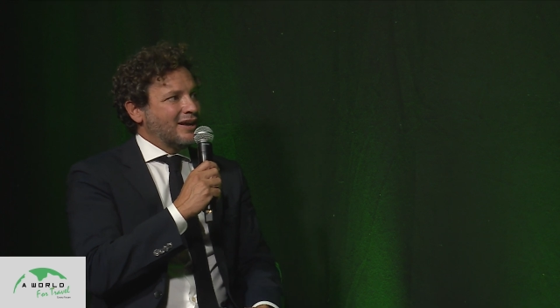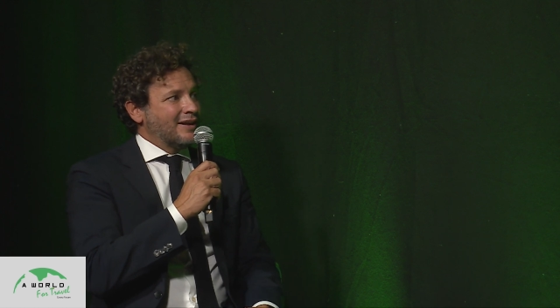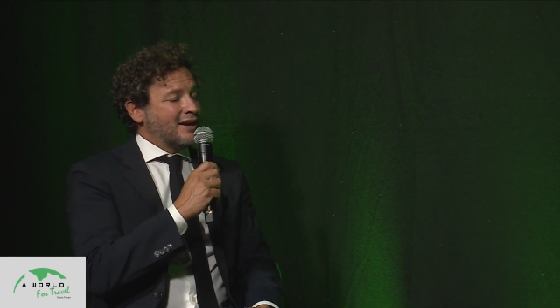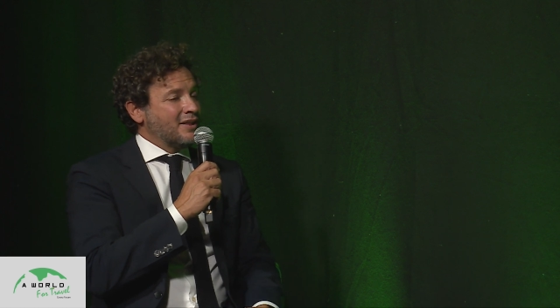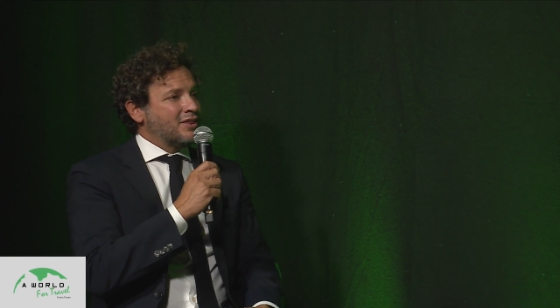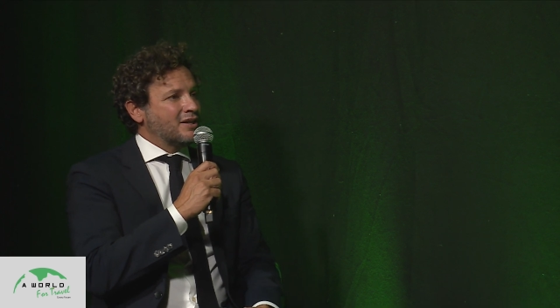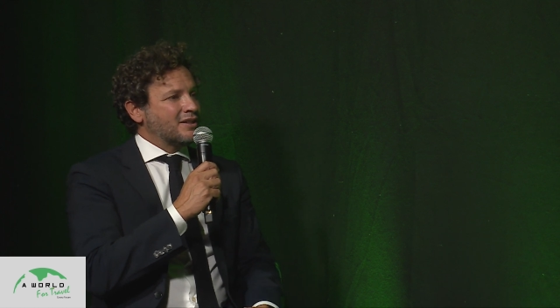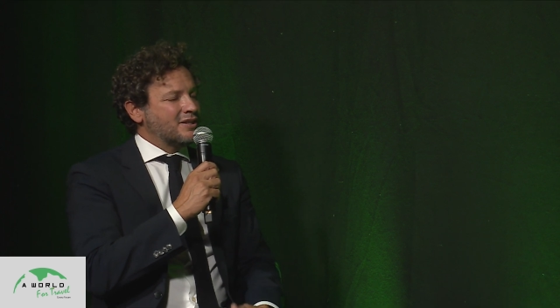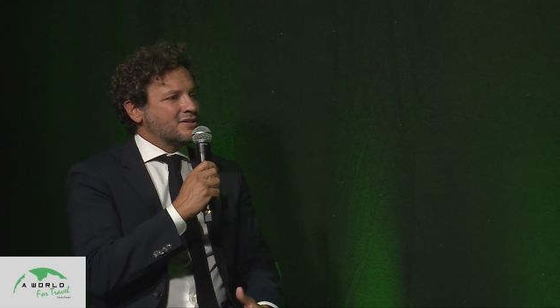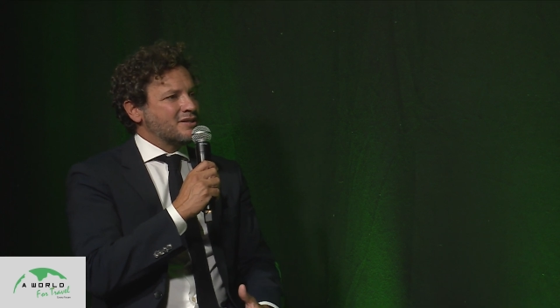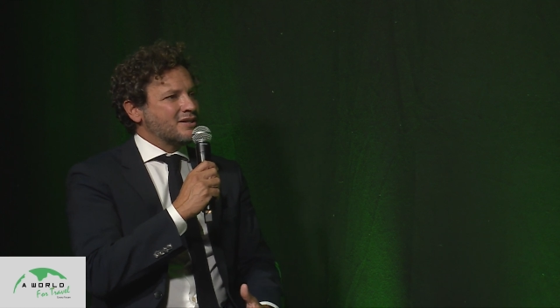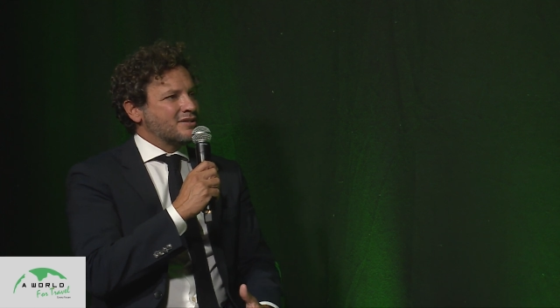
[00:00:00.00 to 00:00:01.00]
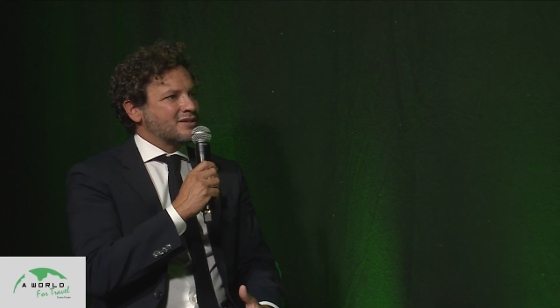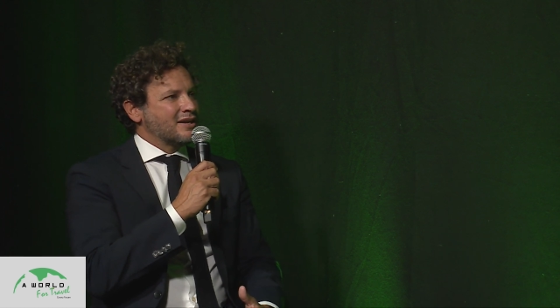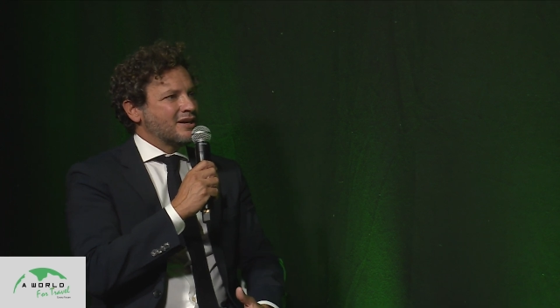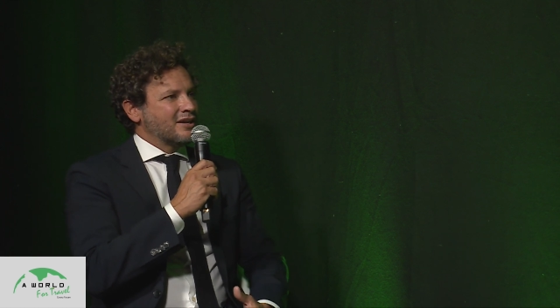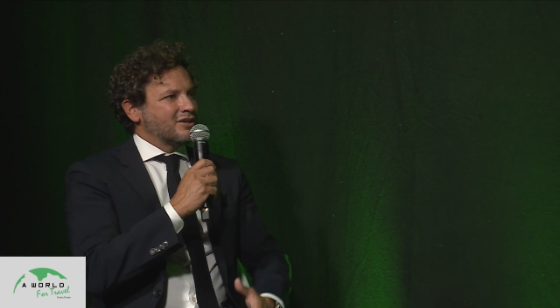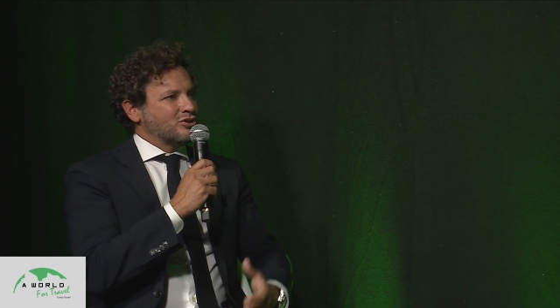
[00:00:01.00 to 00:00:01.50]
And I think
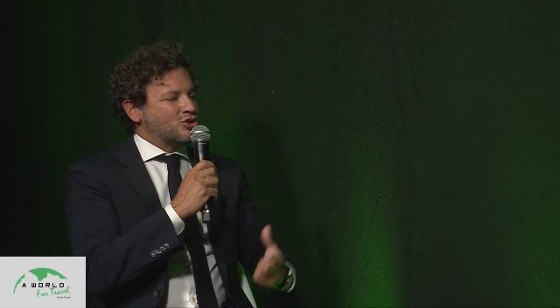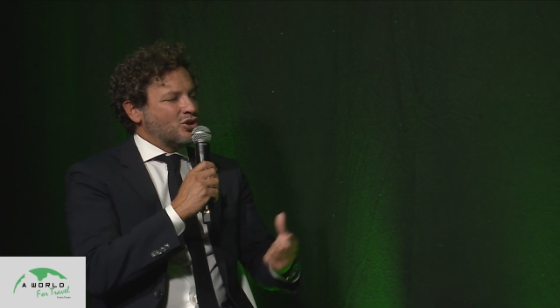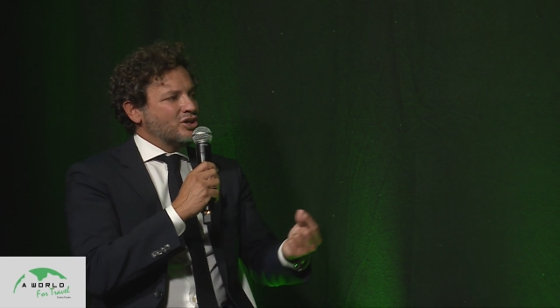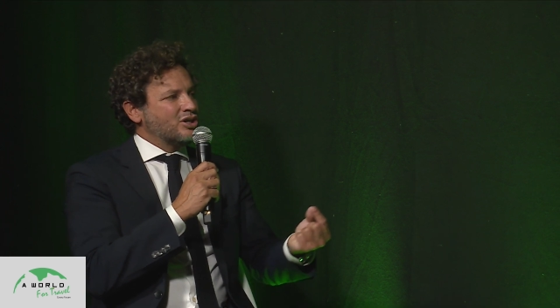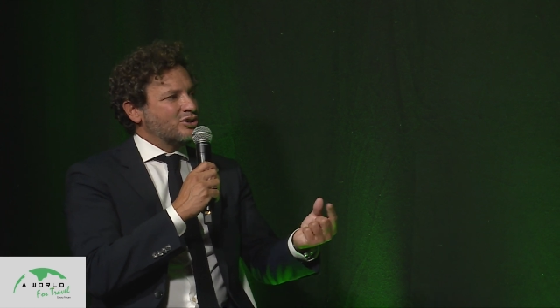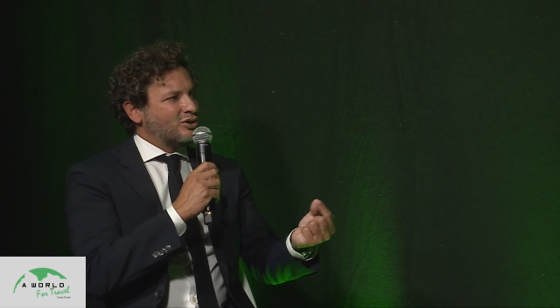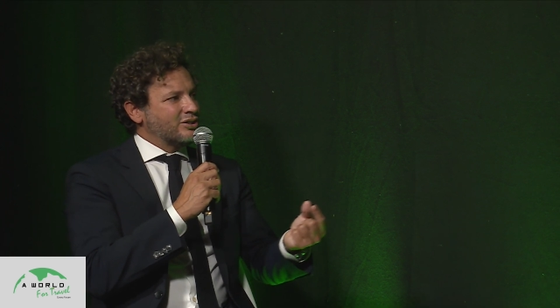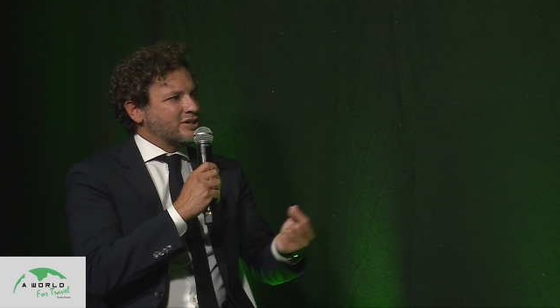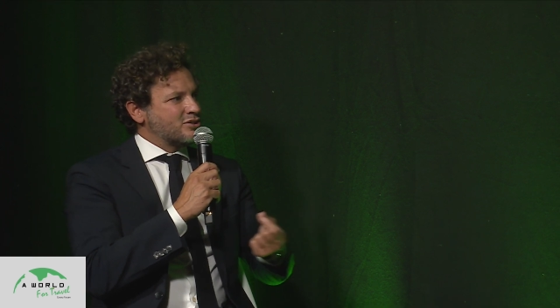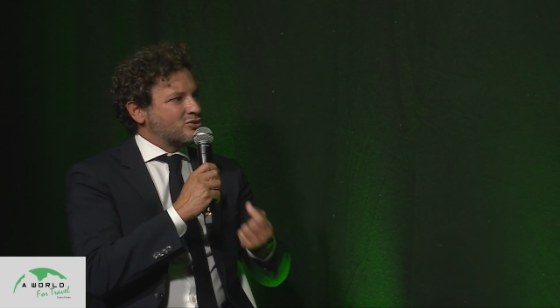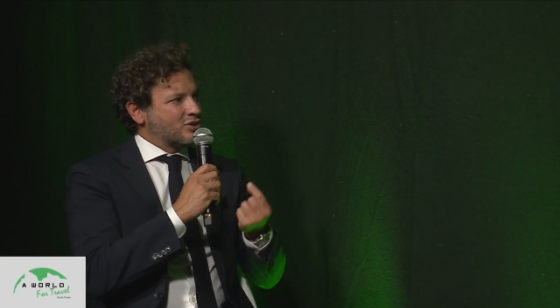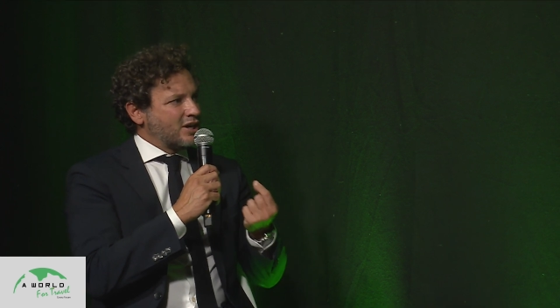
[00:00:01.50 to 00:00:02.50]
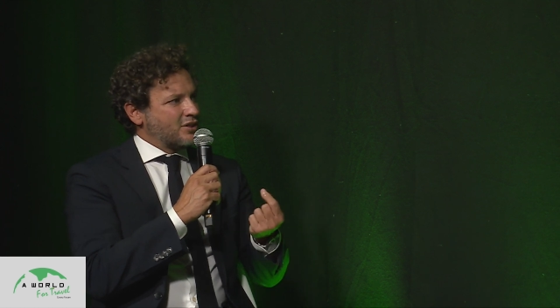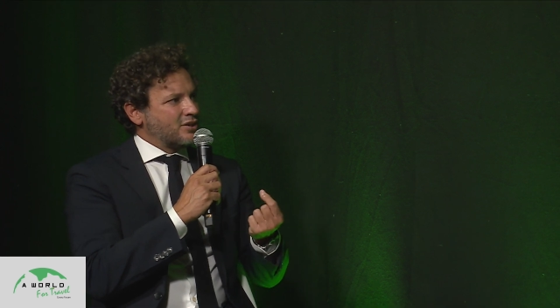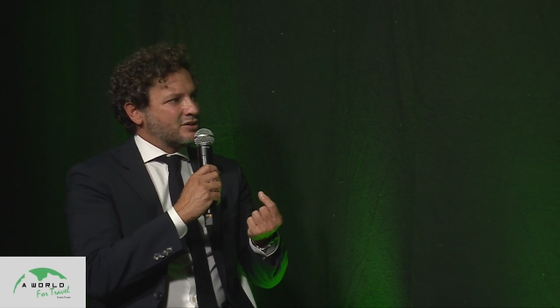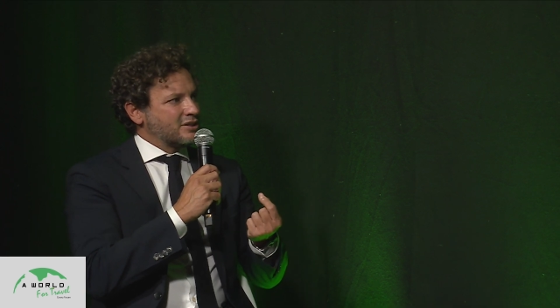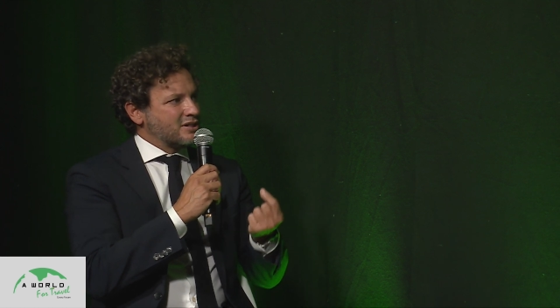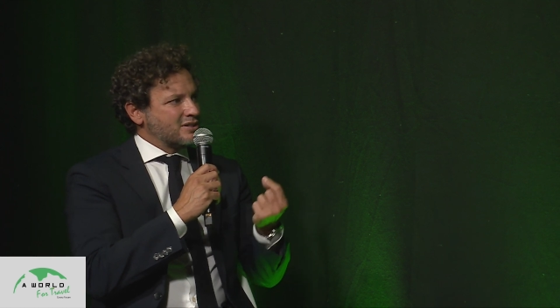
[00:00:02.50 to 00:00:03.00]
joining all this
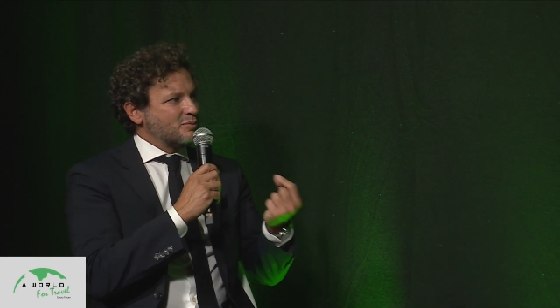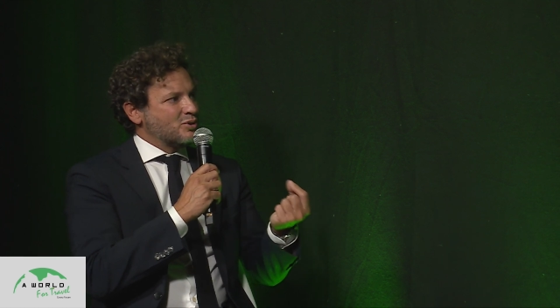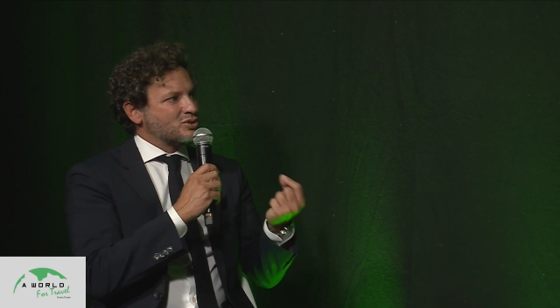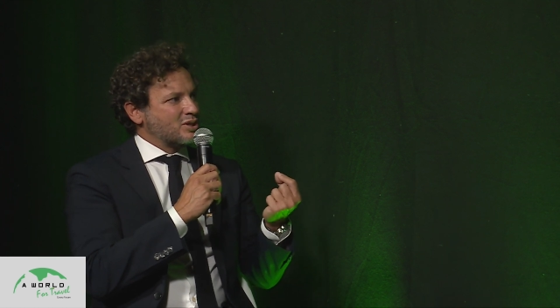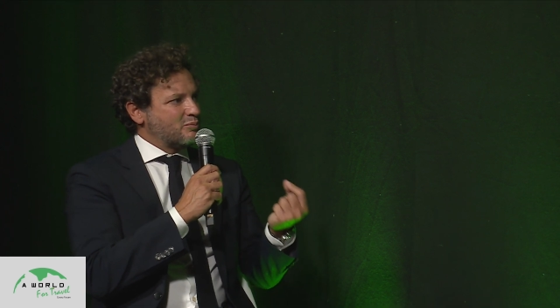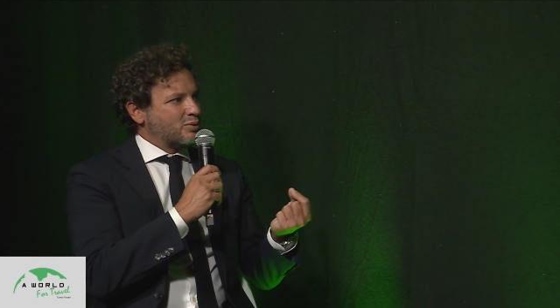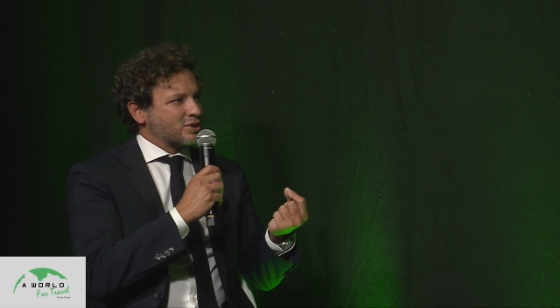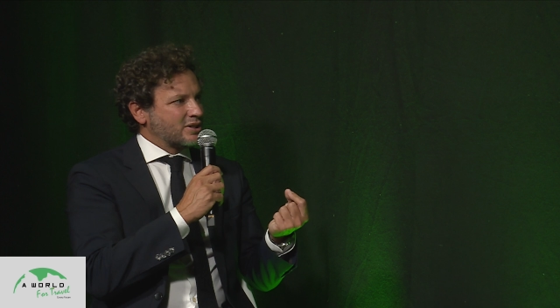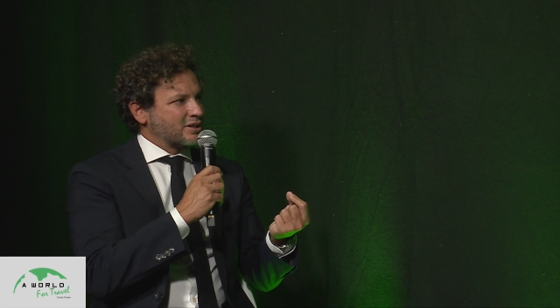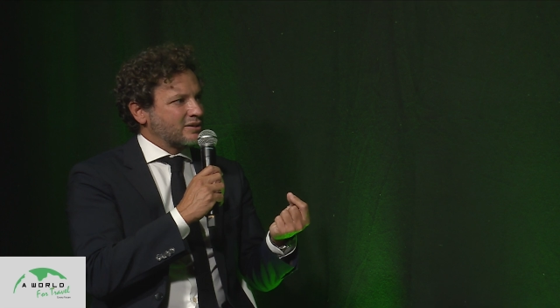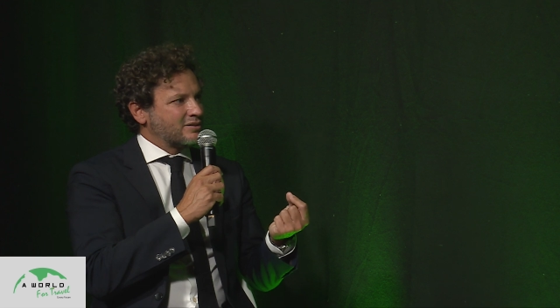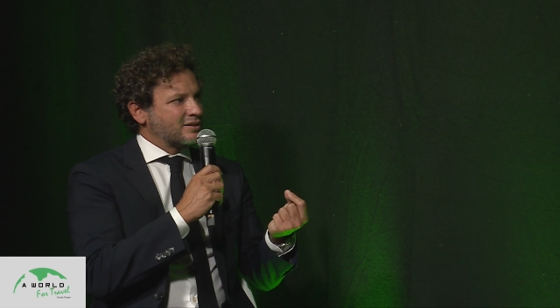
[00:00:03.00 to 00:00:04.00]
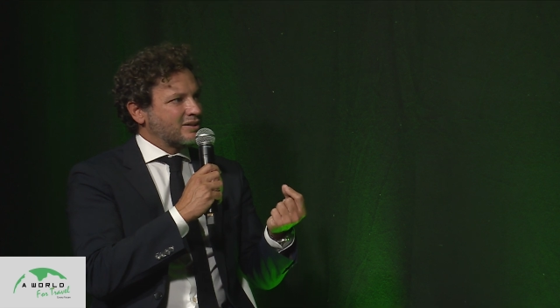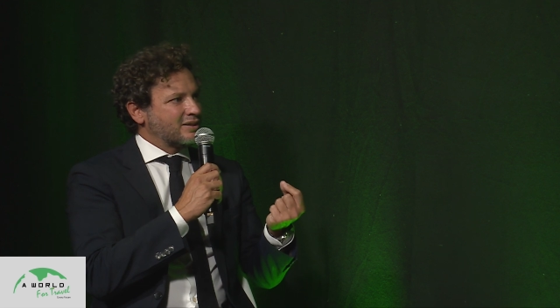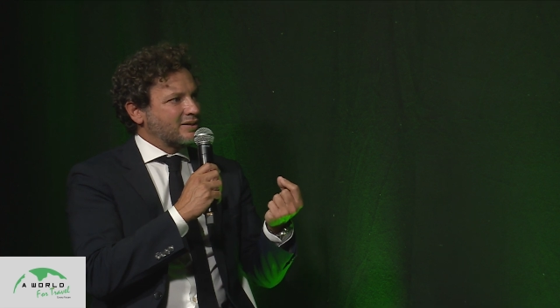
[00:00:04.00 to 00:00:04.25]
together is the most important.